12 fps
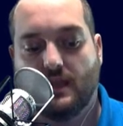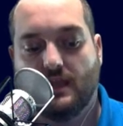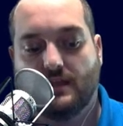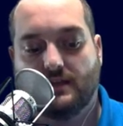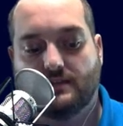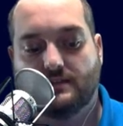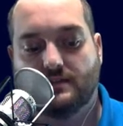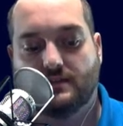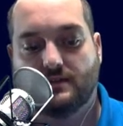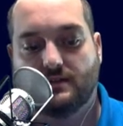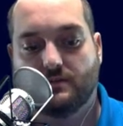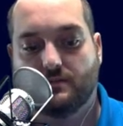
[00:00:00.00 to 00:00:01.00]
and it's going
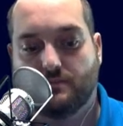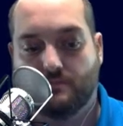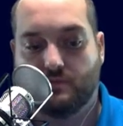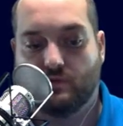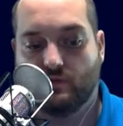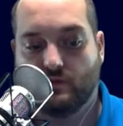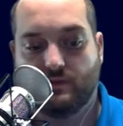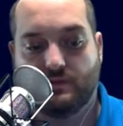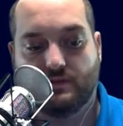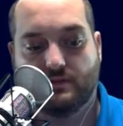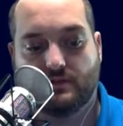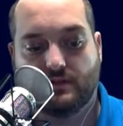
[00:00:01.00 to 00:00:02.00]
to pull it up
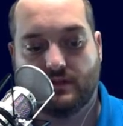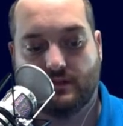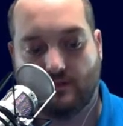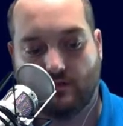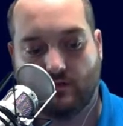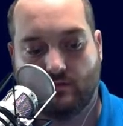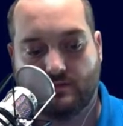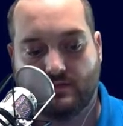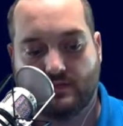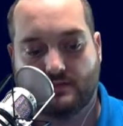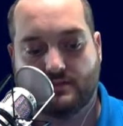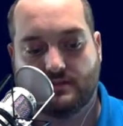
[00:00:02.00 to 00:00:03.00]
in your connected home
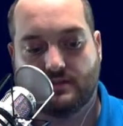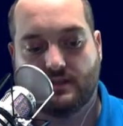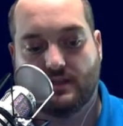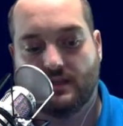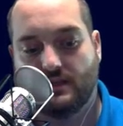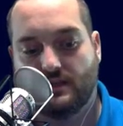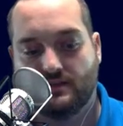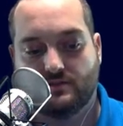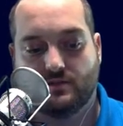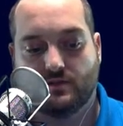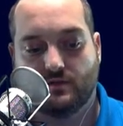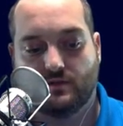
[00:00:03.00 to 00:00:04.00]
section and then
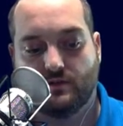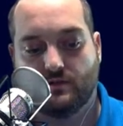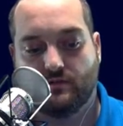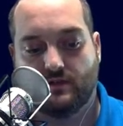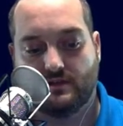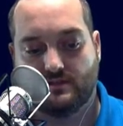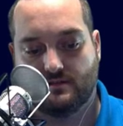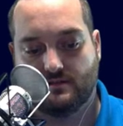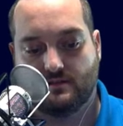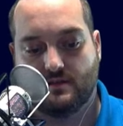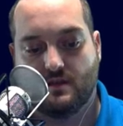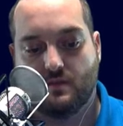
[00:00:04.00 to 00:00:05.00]
show under
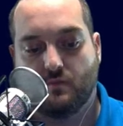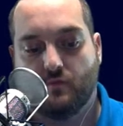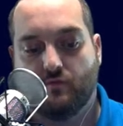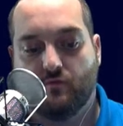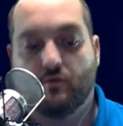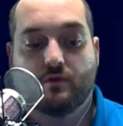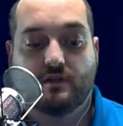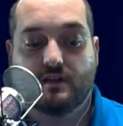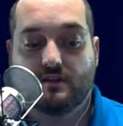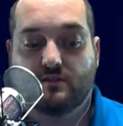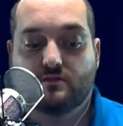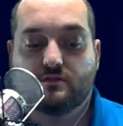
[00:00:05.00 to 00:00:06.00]
devices. Before you
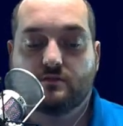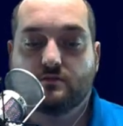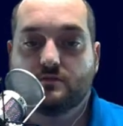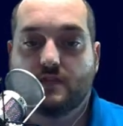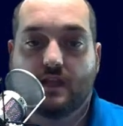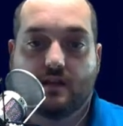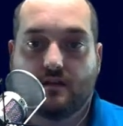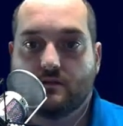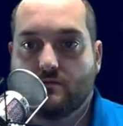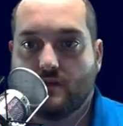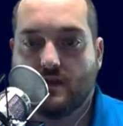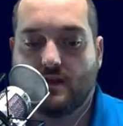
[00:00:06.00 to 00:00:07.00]
get too carried
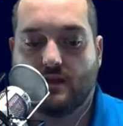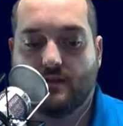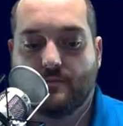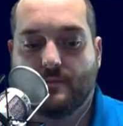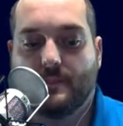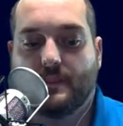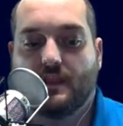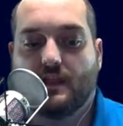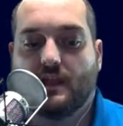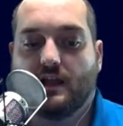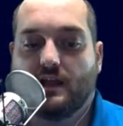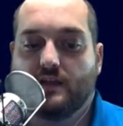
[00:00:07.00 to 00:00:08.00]
away,
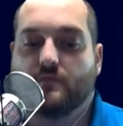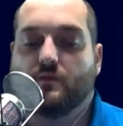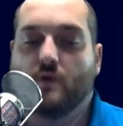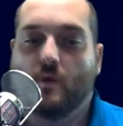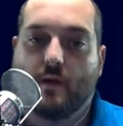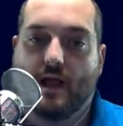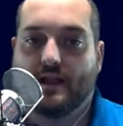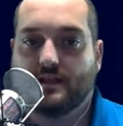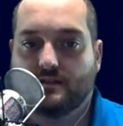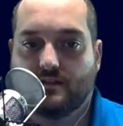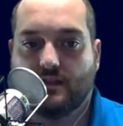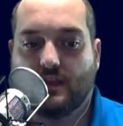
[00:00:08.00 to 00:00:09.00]
I'd go back
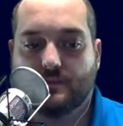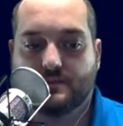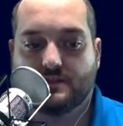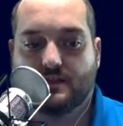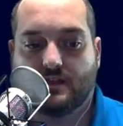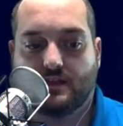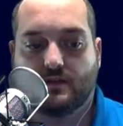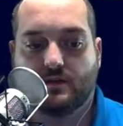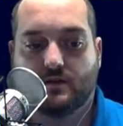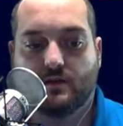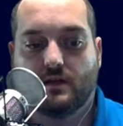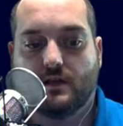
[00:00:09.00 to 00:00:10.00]
into the Amazon
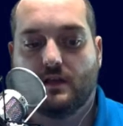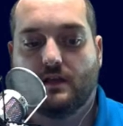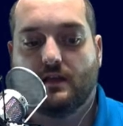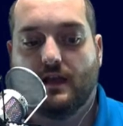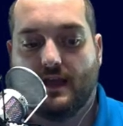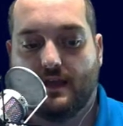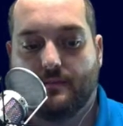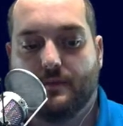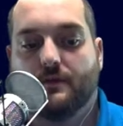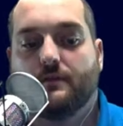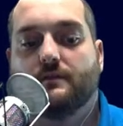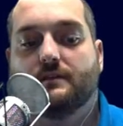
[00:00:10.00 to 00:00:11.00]
Echo app,
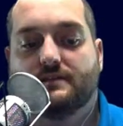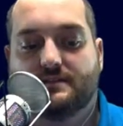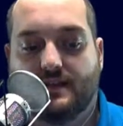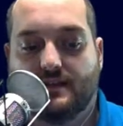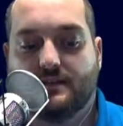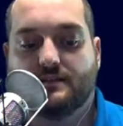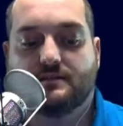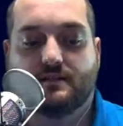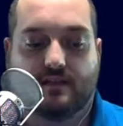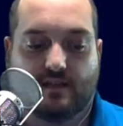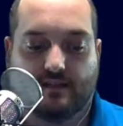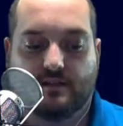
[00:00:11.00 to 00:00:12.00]
the settings, the
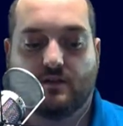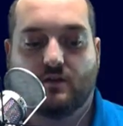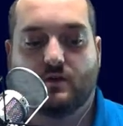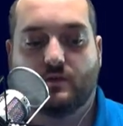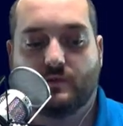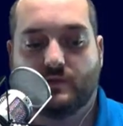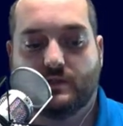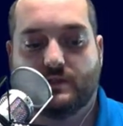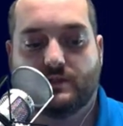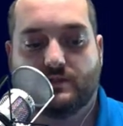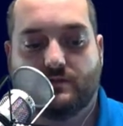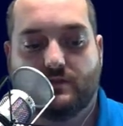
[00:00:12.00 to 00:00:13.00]
connected home, and look at
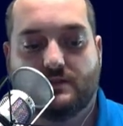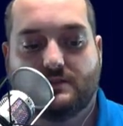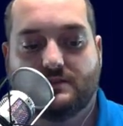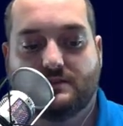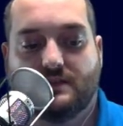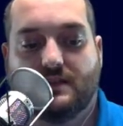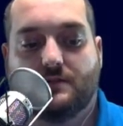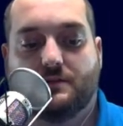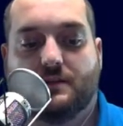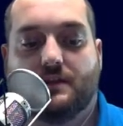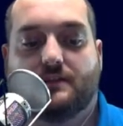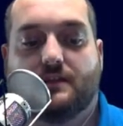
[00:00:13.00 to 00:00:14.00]
your devices. And I would
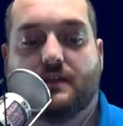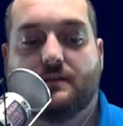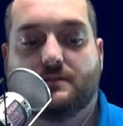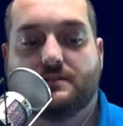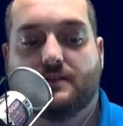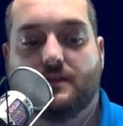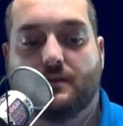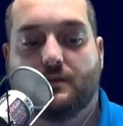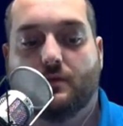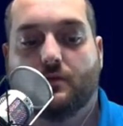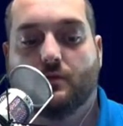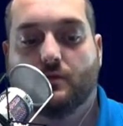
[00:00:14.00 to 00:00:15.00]
take time to set up
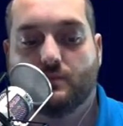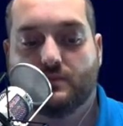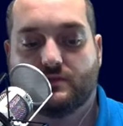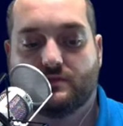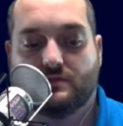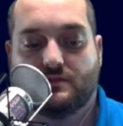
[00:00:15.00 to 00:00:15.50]
groups.